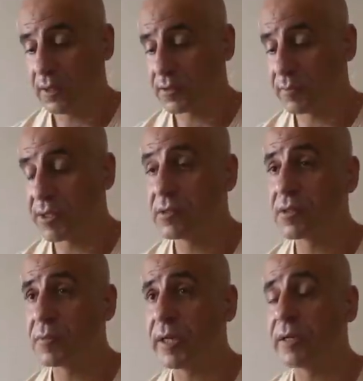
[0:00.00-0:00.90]
As a
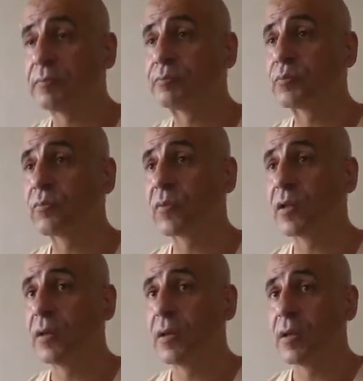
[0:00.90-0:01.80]
businessman.
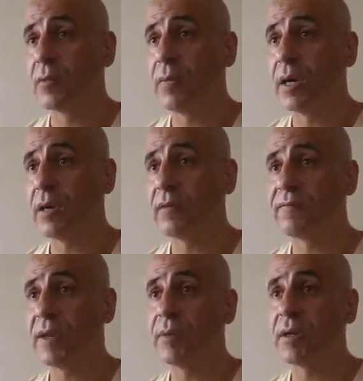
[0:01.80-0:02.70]
My
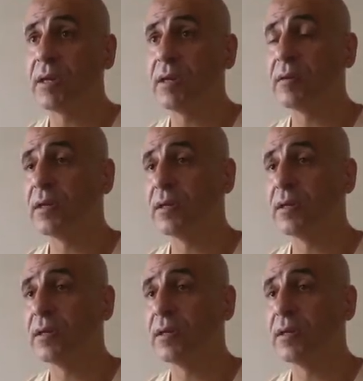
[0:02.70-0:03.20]
family